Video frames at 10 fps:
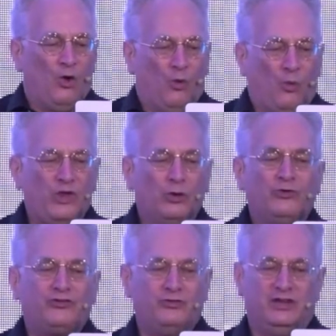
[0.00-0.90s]
We
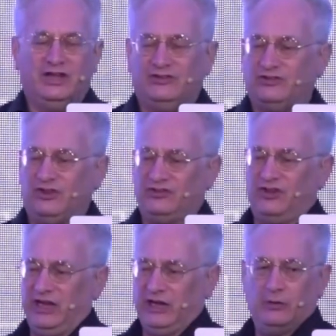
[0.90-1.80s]
also need to
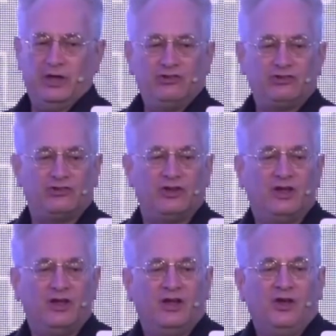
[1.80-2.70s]
distinguish
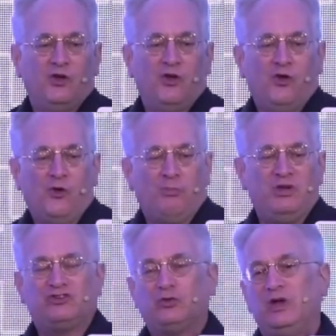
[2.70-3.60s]

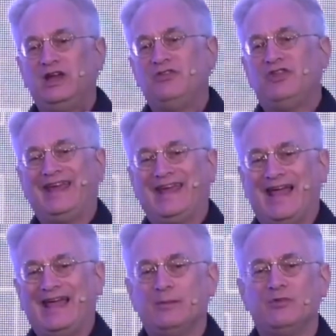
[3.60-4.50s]
between the
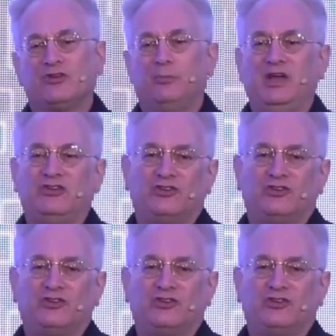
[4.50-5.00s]
game as a piece of